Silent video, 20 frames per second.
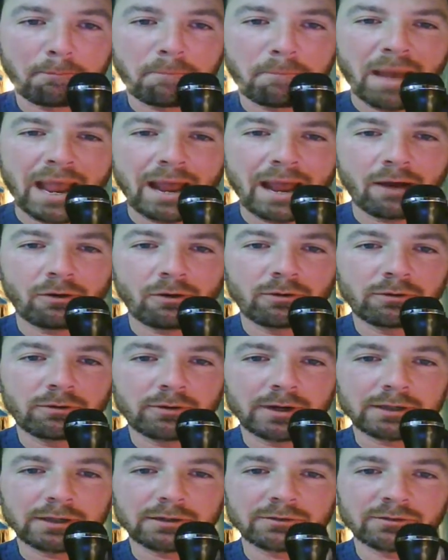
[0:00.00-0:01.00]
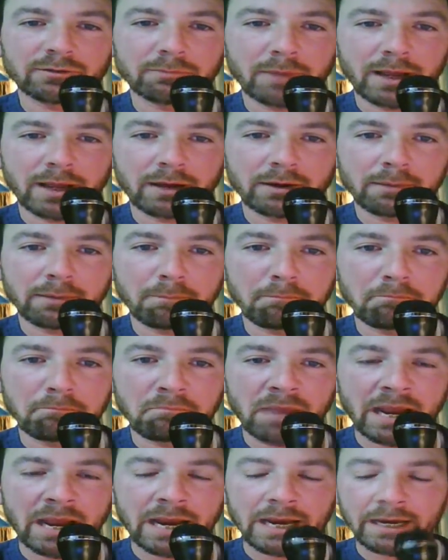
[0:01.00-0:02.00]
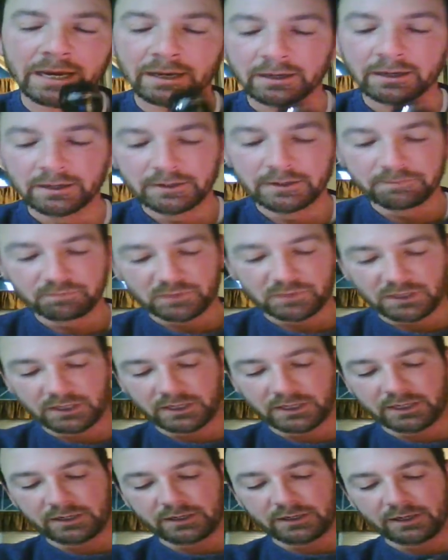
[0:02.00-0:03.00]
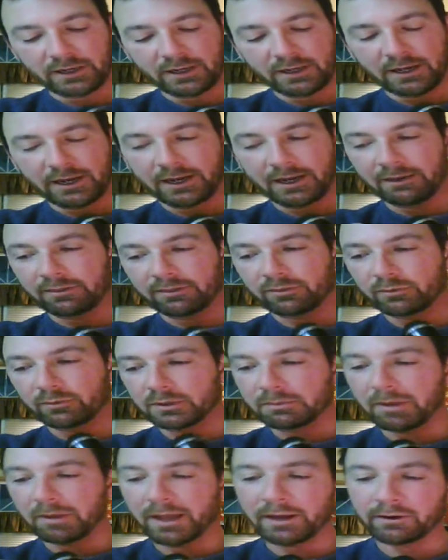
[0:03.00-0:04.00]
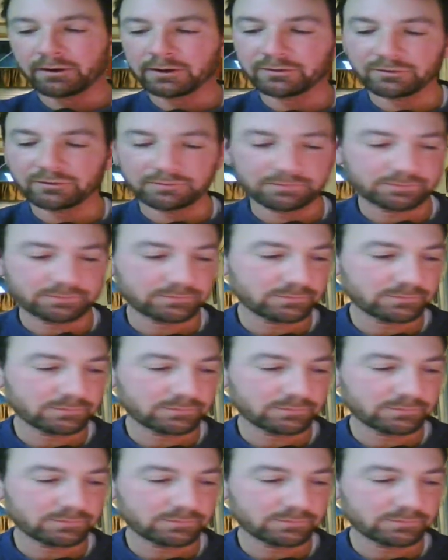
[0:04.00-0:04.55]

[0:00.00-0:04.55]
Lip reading: Pow! Right, there's the battery. Bang. And I have 3 batteries.